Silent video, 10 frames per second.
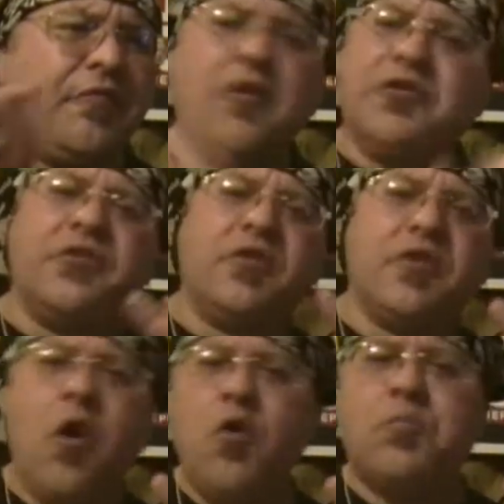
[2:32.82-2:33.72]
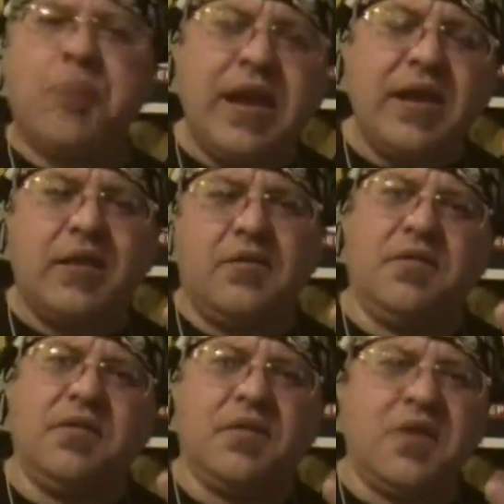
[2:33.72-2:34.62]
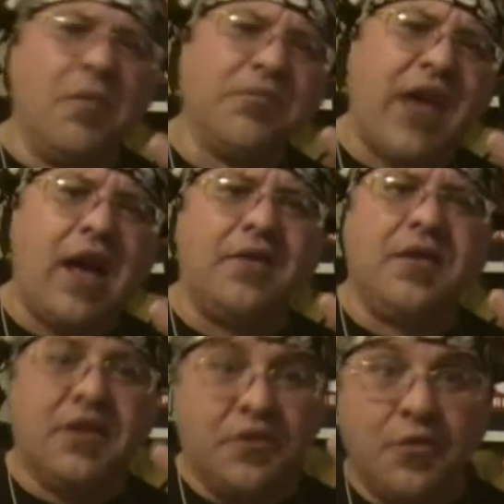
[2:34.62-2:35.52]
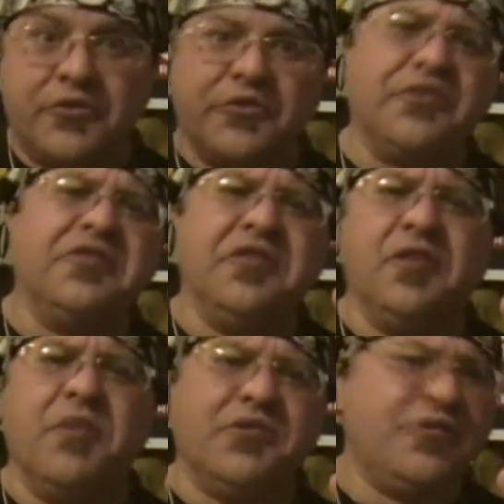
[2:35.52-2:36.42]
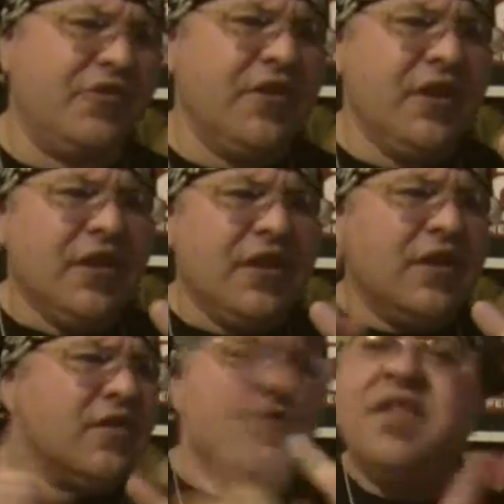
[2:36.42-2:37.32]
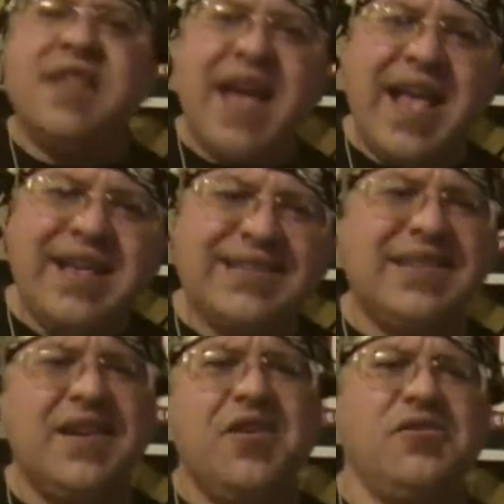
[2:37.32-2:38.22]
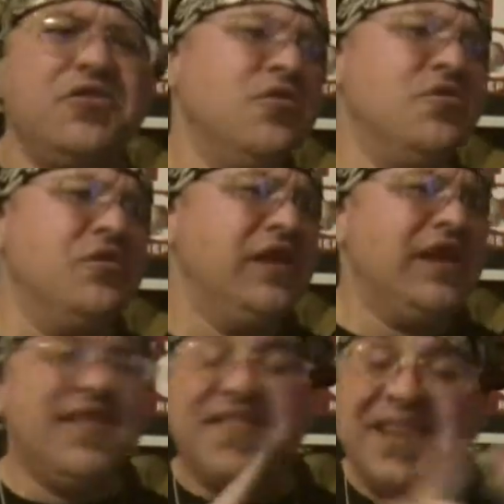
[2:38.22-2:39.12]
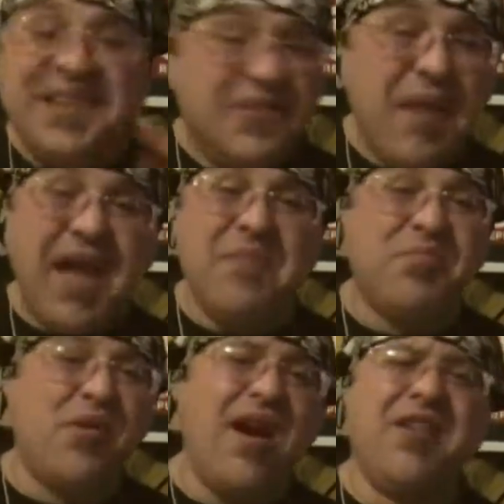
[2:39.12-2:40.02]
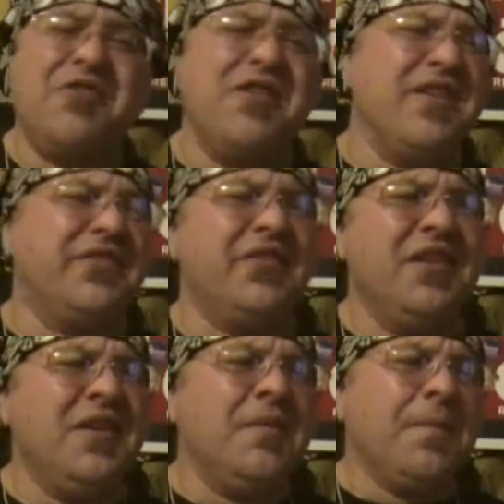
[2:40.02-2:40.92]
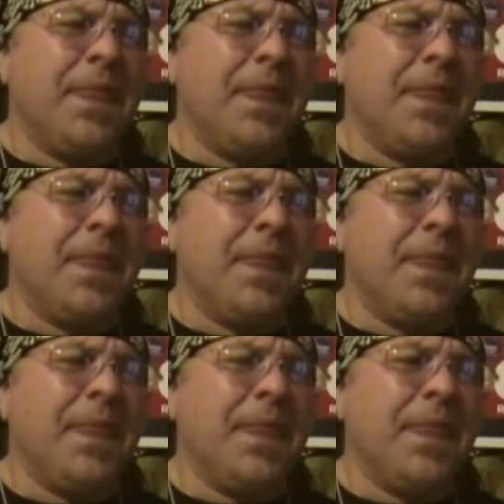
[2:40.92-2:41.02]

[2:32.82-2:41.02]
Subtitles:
first Code Pink comes out and endorses the filibuster. Then the ACLU. Then Demand Progress.